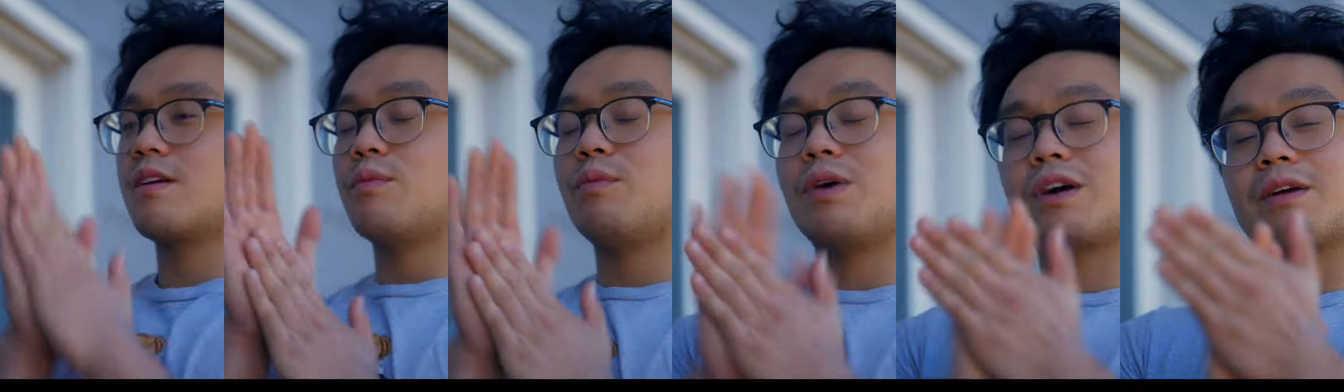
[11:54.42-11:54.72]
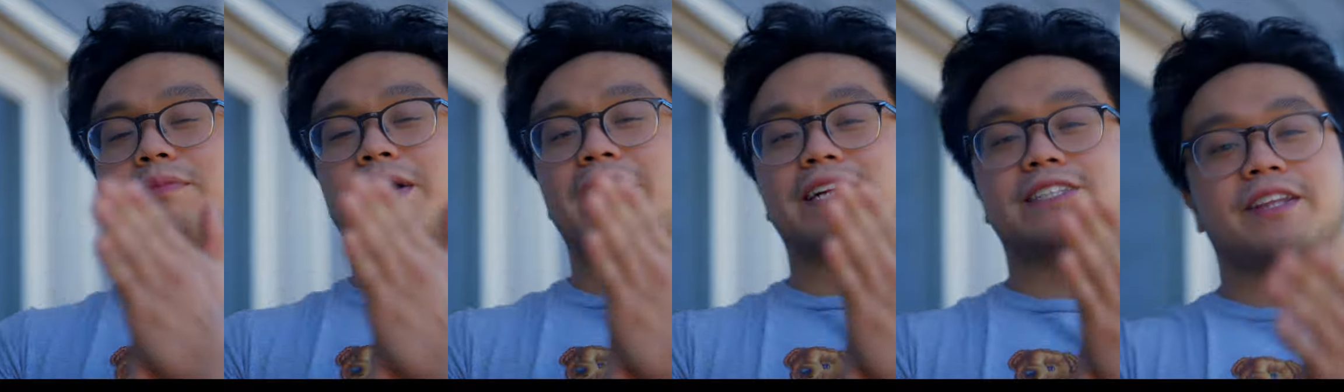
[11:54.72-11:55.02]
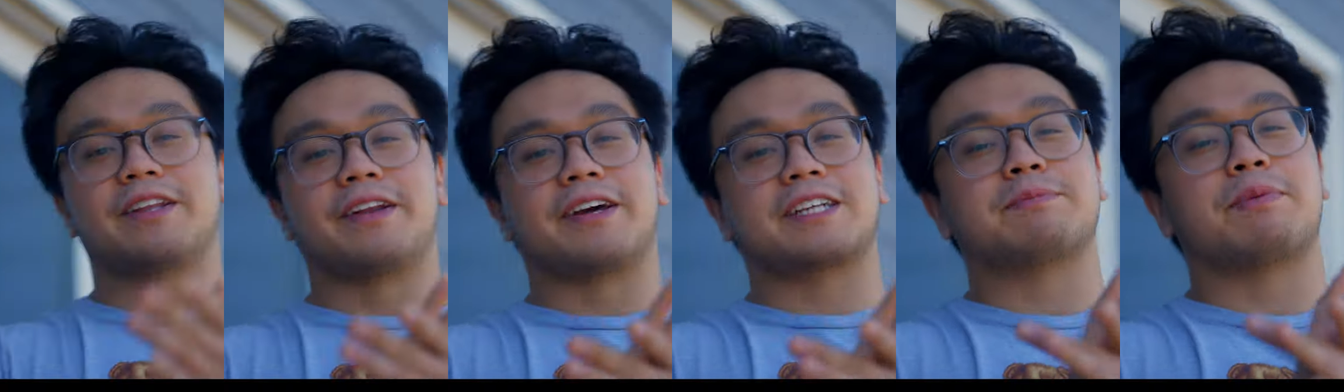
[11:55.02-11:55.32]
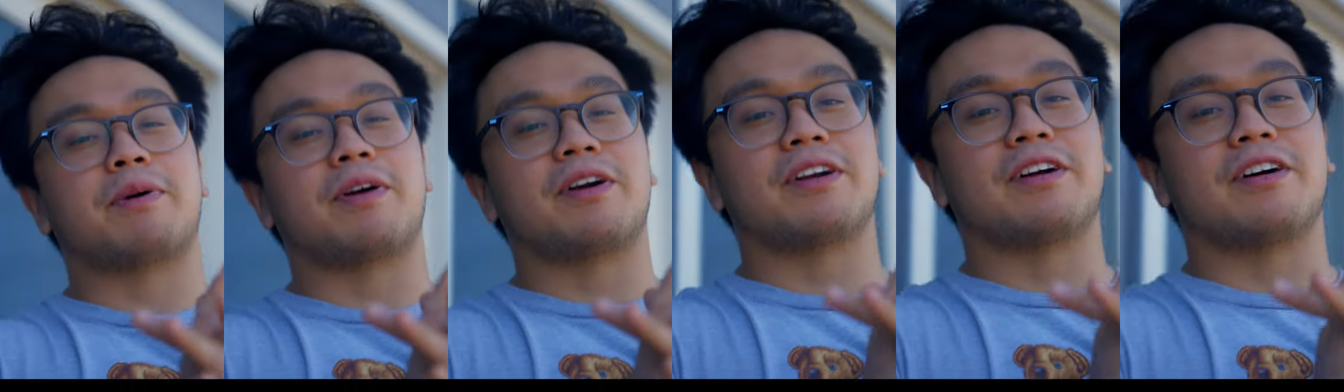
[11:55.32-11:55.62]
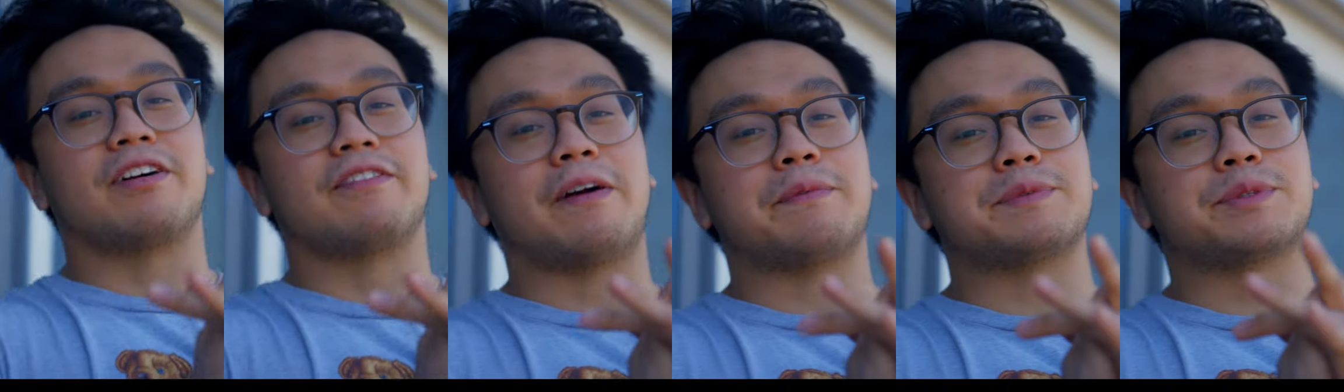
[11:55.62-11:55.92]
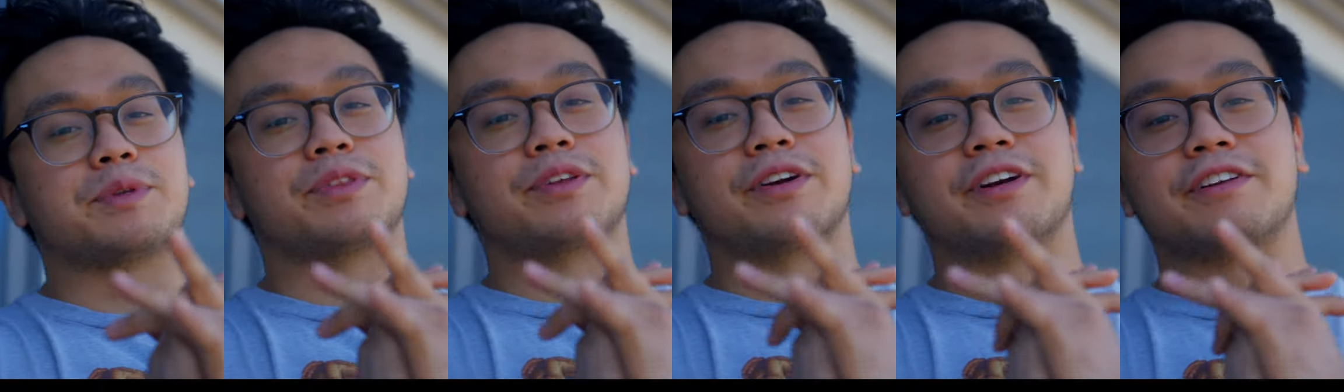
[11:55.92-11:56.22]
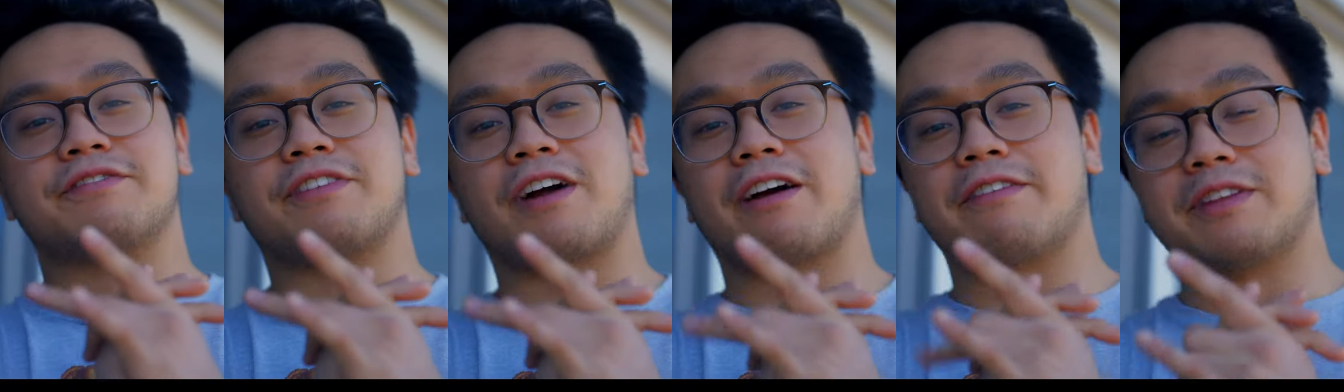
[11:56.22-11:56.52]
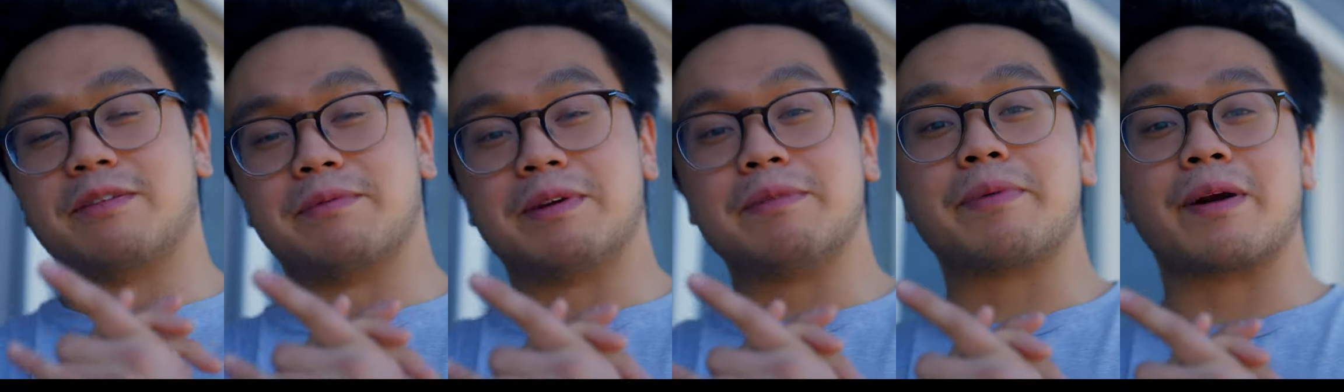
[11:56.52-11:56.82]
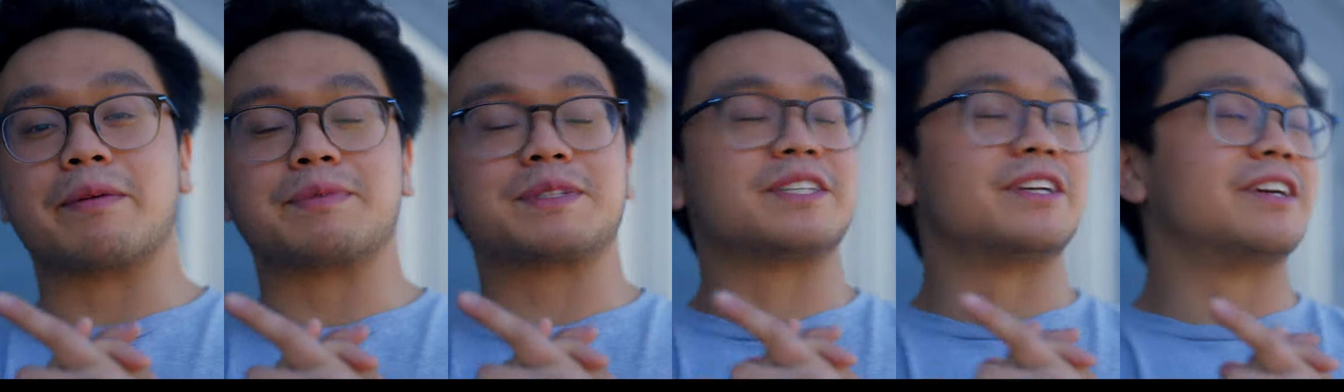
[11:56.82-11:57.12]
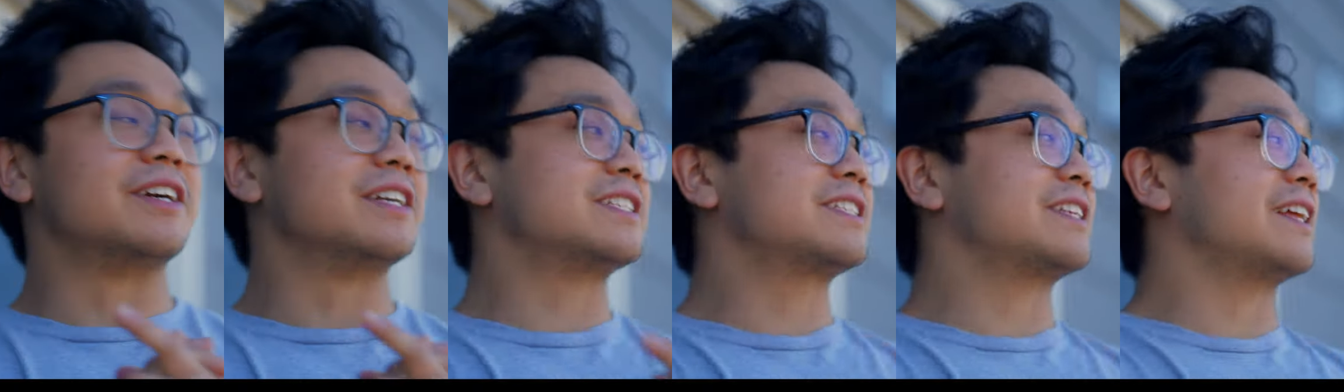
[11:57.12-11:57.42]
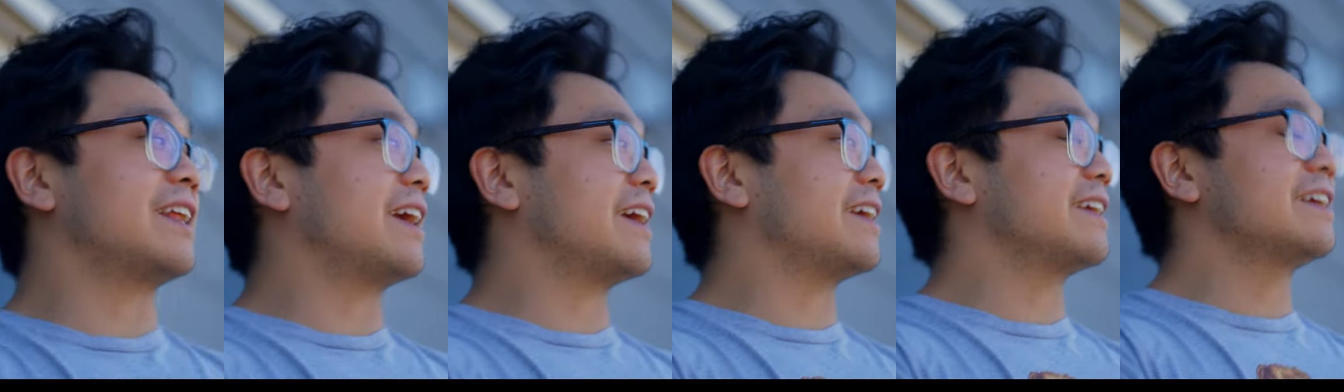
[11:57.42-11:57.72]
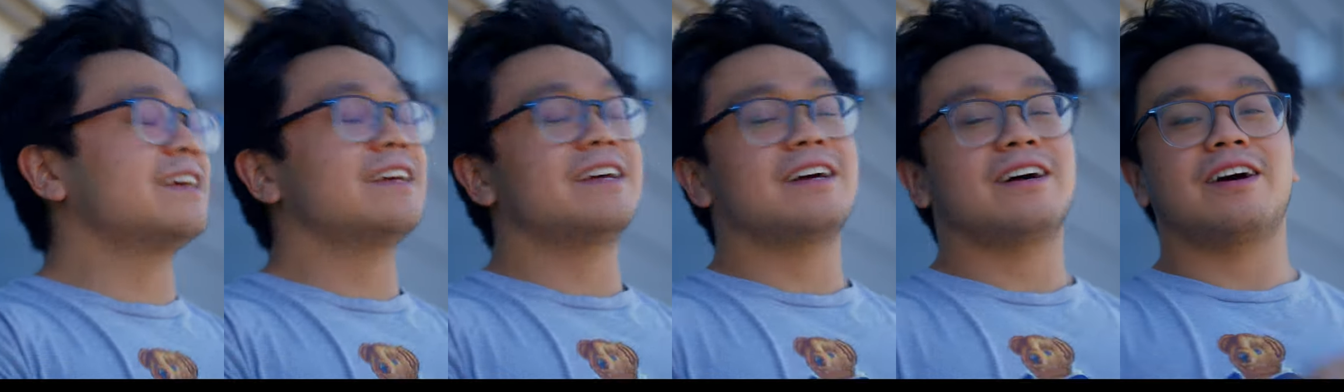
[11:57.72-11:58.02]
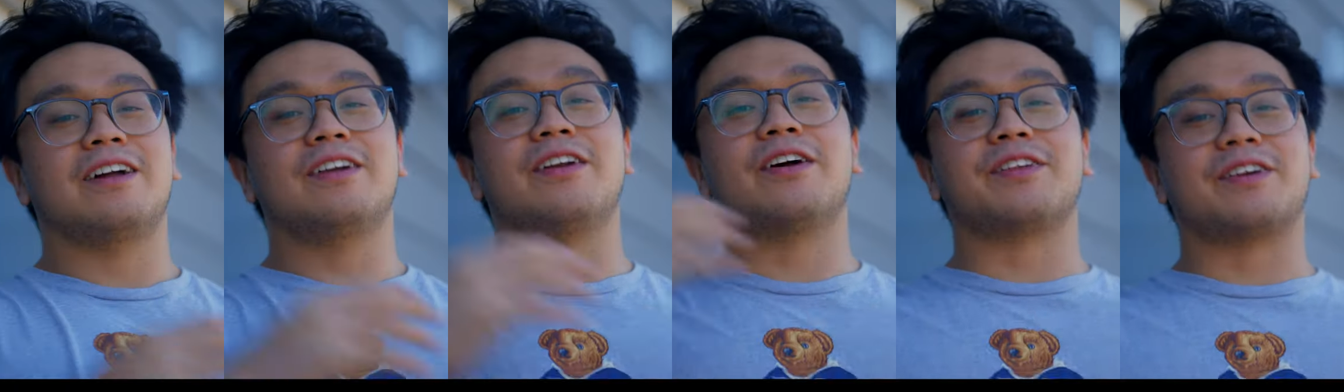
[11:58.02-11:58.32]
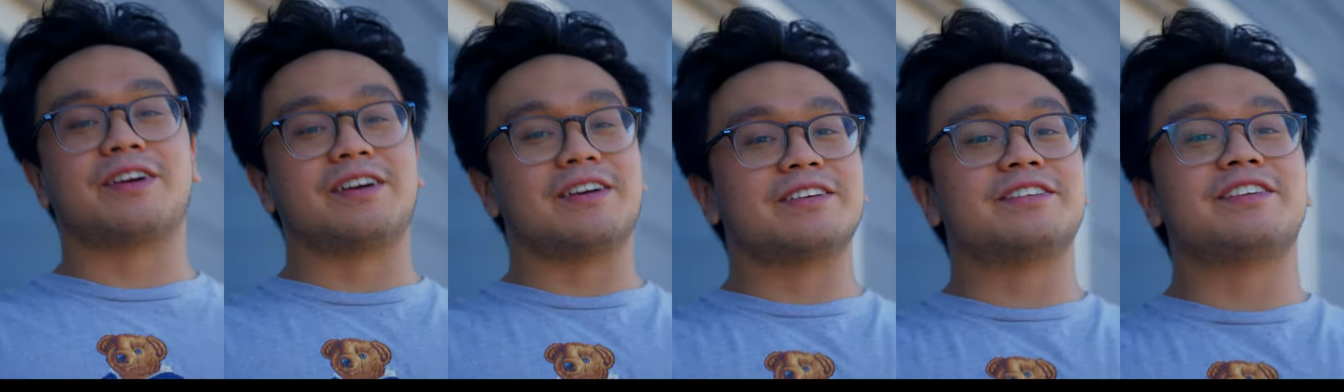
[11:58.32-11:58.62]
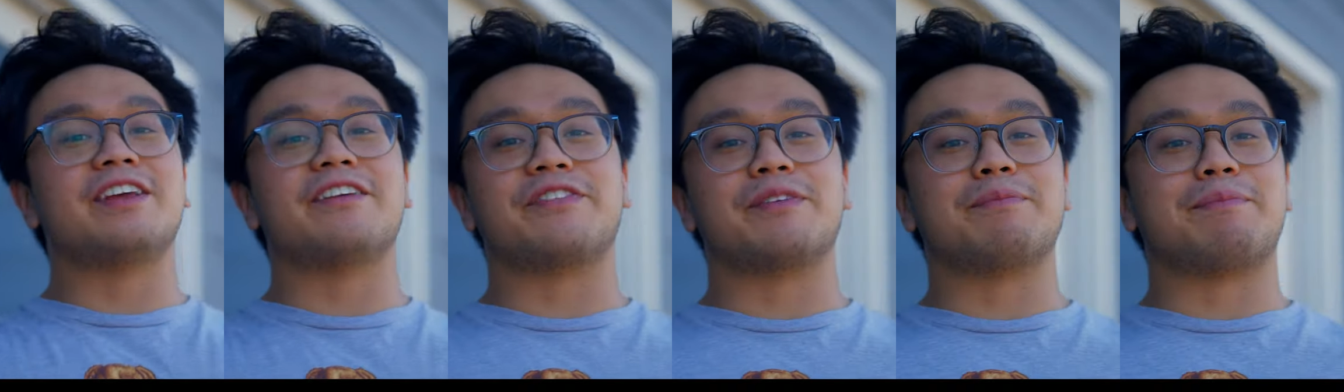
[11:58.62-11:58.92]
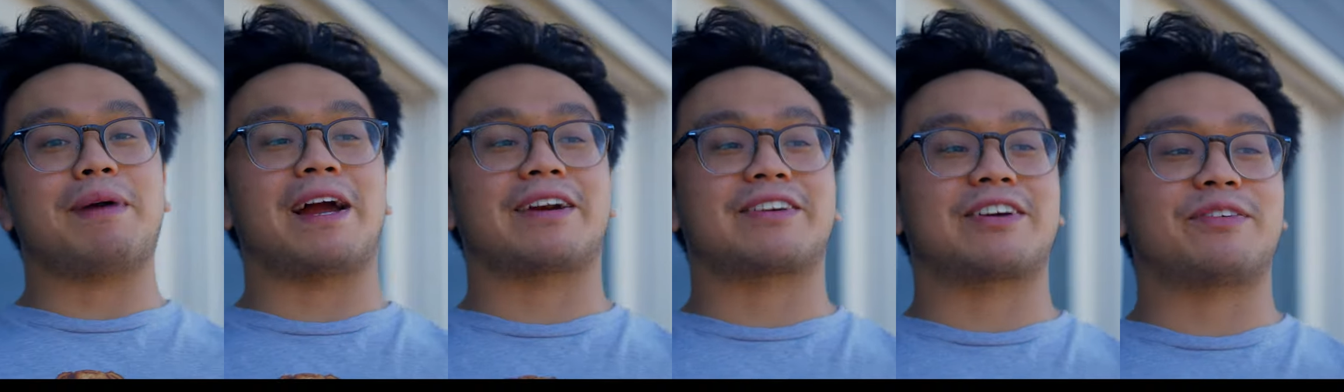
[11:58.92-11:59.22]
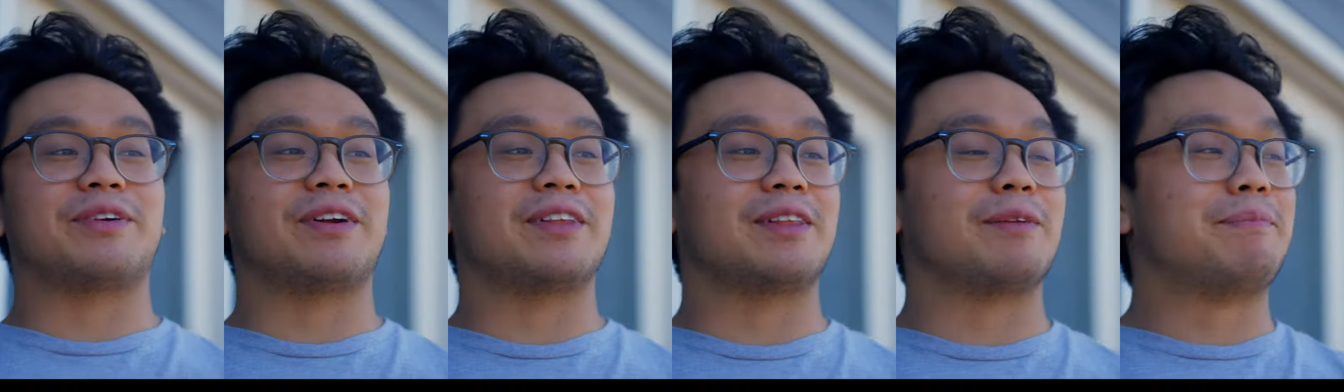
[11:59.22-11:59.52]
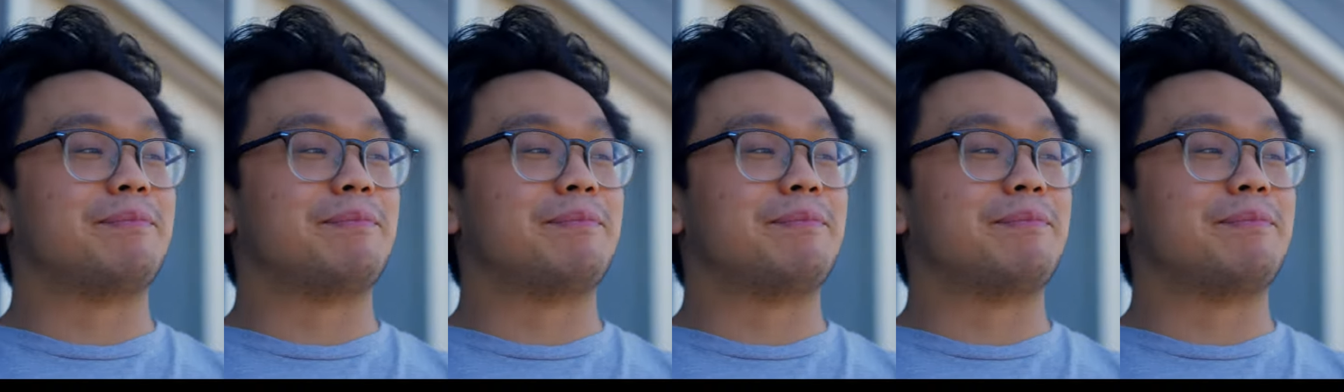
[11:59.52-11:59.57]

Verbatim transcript: Welcome back to the next part of episode 35 of the Meet Prep series. Today, another different background. We're on the